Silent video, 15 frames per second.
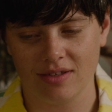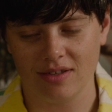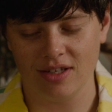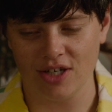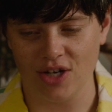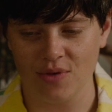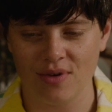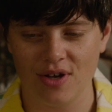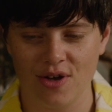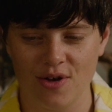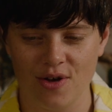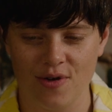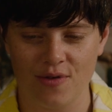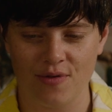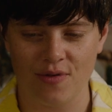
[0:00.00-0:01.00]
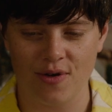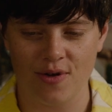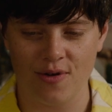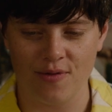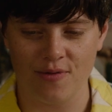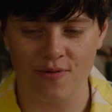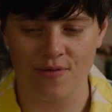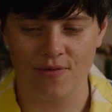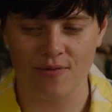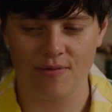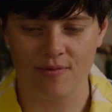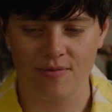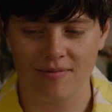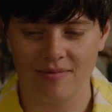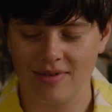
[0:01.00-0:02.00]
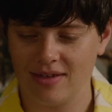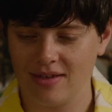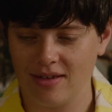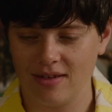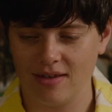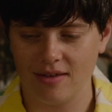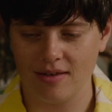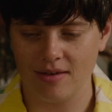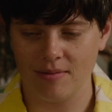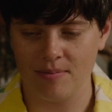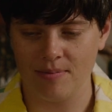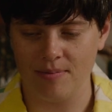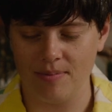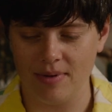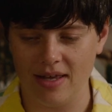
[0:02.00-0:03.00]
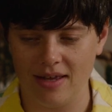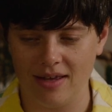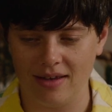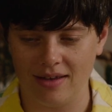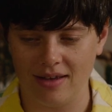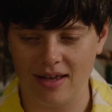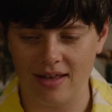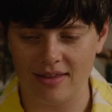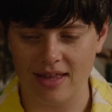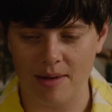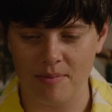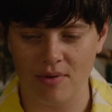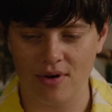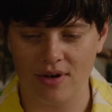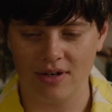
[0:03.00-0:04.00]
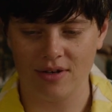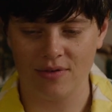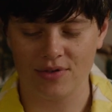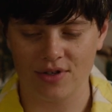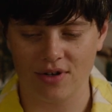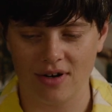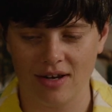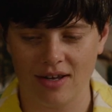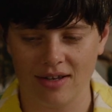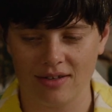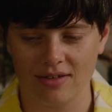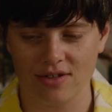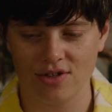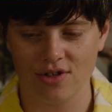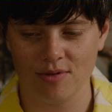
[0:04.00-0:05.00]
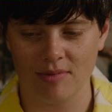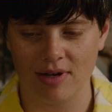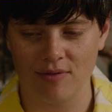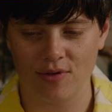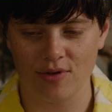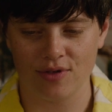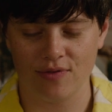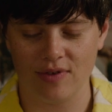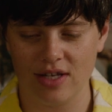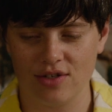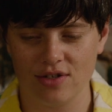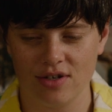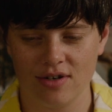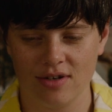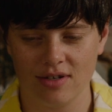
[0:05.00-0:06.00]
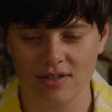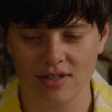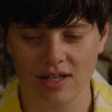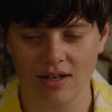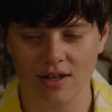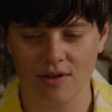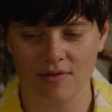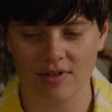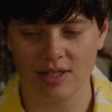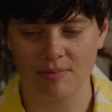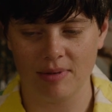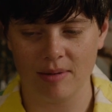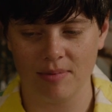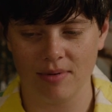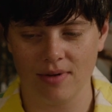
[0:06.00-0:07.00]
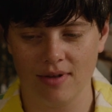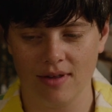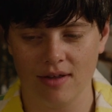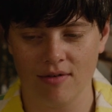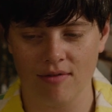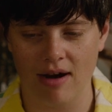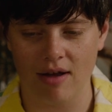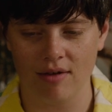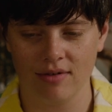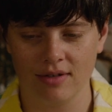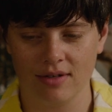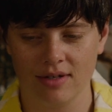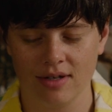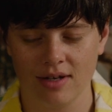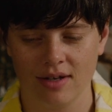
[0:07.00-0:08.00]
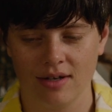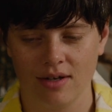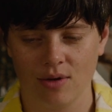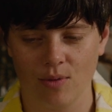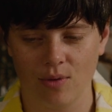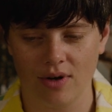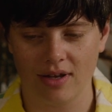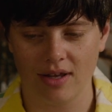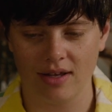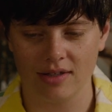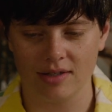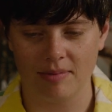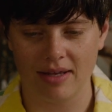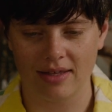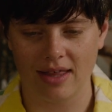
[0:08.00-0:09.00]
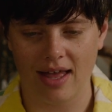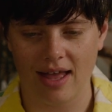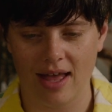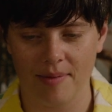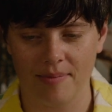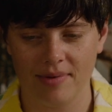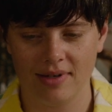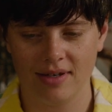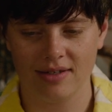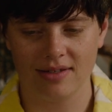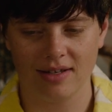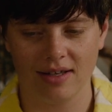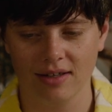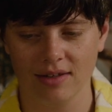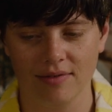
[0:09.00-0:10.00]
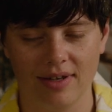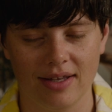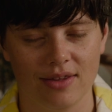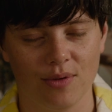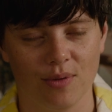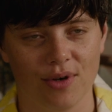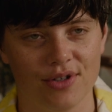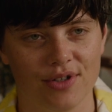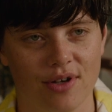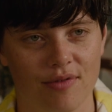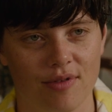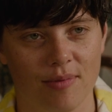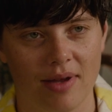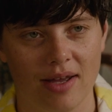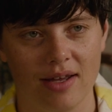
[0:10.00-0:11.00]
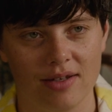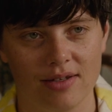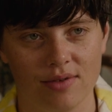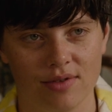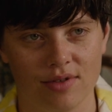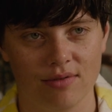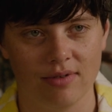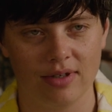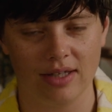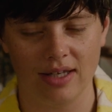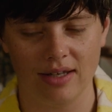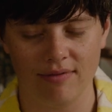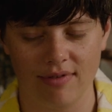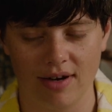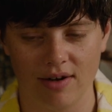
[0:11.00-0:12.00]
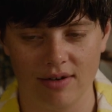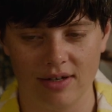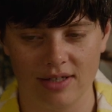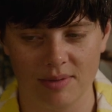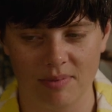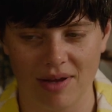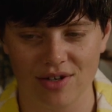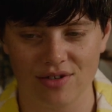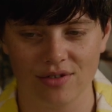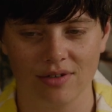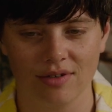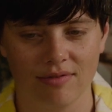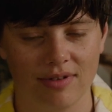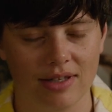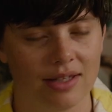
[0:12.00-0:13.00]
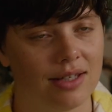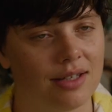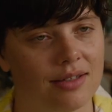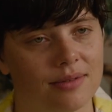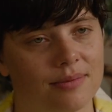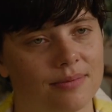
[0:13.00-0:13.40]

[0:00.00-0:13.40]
you know, of being at that point of starting to shoot my first feature and seeing all of these people around working to make that happen and to elevate the words off the page. It was a really very special feeling.